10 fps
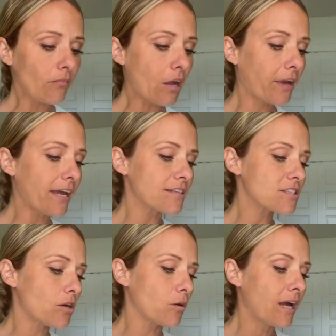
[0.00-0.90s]
Okay,
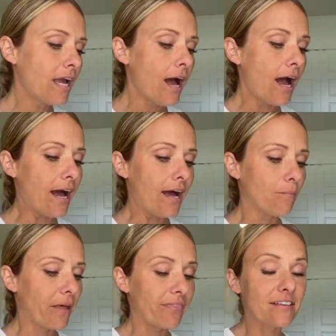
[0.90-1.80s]
so
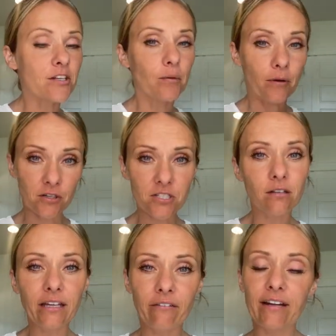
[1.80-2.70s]
um, these are
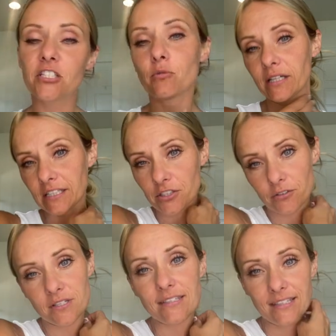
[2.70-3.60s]
personal invites. You would need to
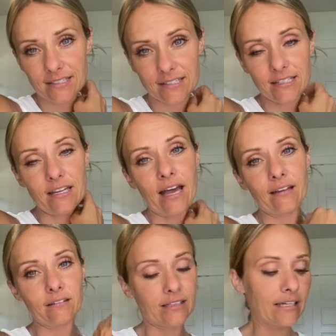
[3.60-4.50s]
do 60
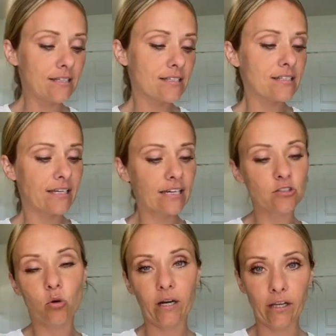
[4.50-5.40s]
at least to get
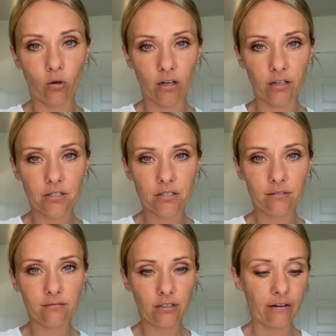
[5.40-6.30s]
20 orders
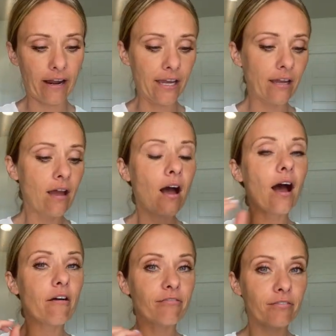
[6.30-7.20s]
all right,
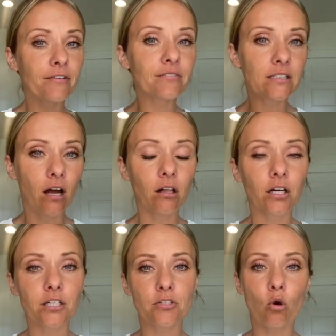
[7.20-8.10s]
of
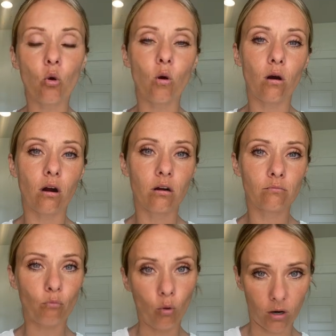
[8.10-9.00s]
$50 or
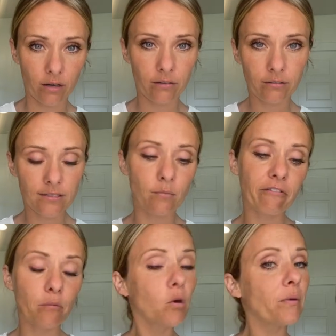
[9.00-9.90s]
more. Some of
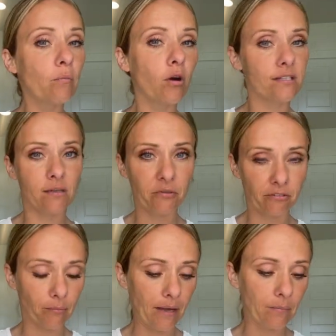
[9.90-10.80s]
them will be more, some of
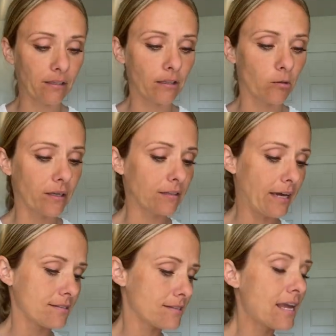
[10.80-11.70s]
them might be a little bit
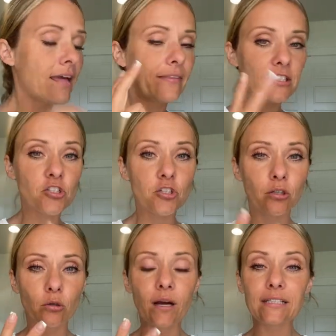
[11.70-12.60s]
less. That's
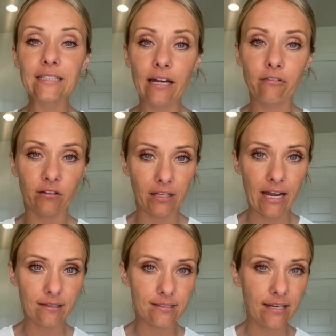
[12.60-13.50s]
two a day for the
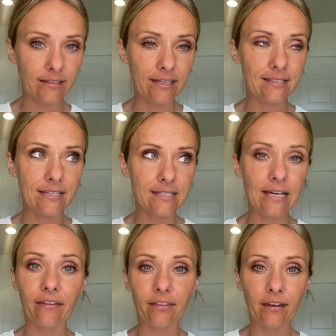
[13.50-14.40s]
next 10 days. That's
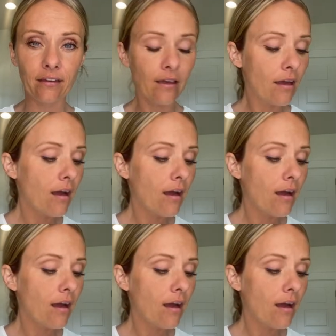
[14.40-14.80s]
nothing.